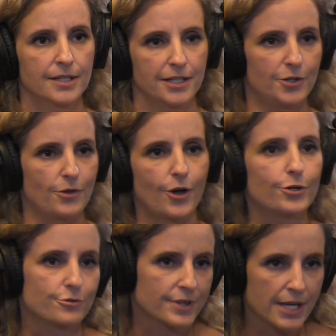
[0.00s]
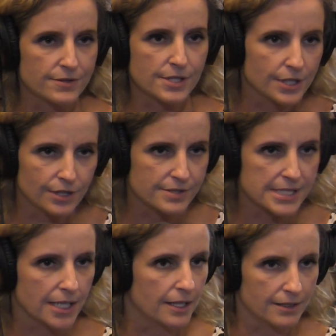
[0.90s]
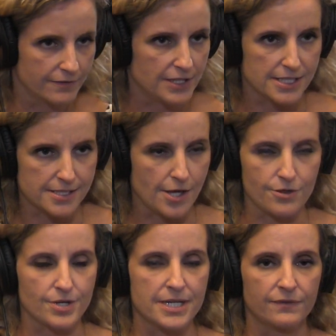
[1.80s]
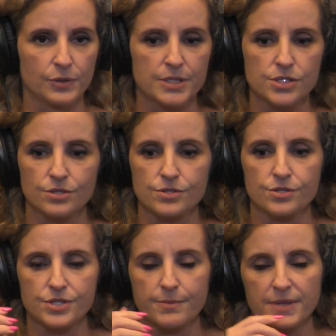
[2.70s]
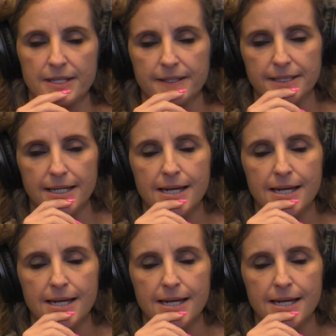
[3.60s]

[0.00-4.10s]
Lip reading: the 100,000 that you see of these other influencers or something like that.